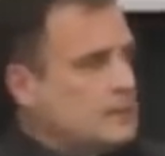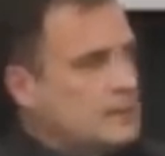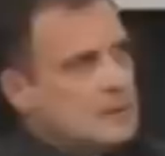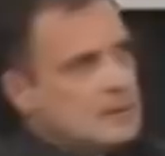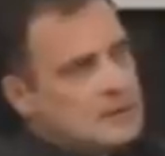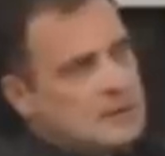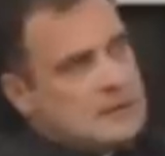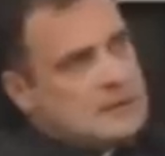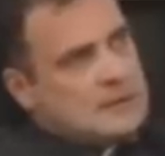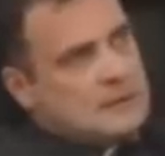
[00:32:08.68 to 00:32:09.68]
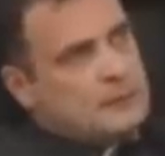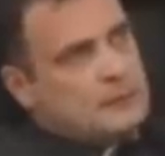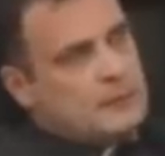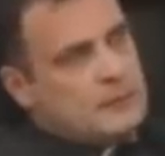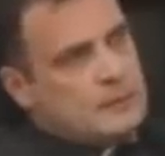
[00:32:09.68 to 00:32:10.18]

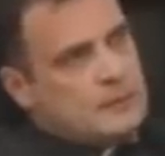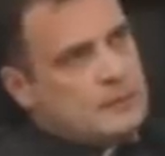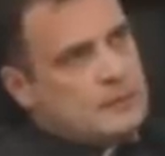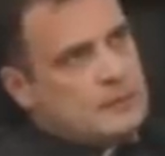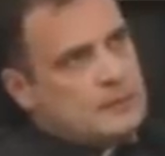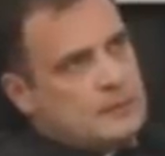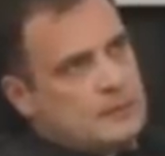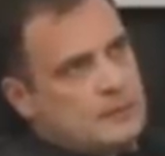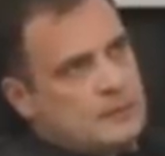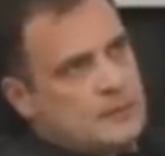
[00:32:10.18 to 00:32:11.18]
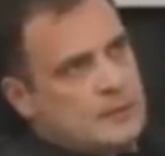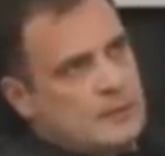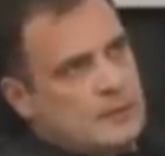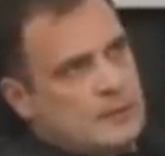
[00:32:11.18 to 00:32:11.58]
[no speech]